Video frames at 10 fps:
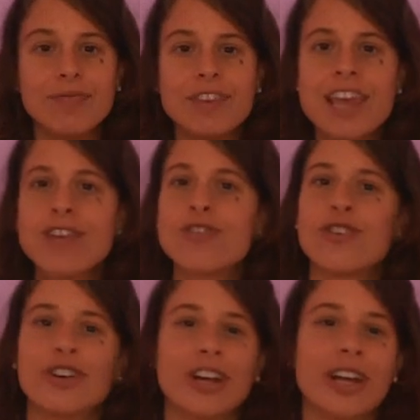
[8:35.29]

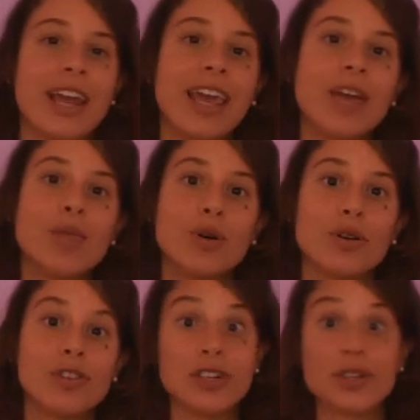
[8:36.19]
nature and
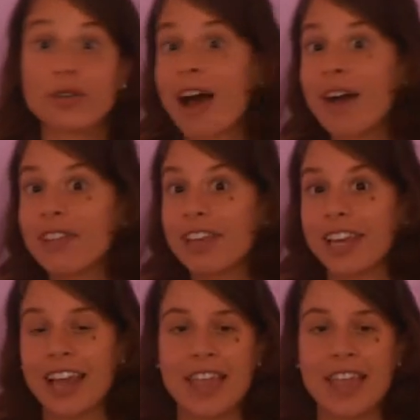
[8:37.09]
animals and traveling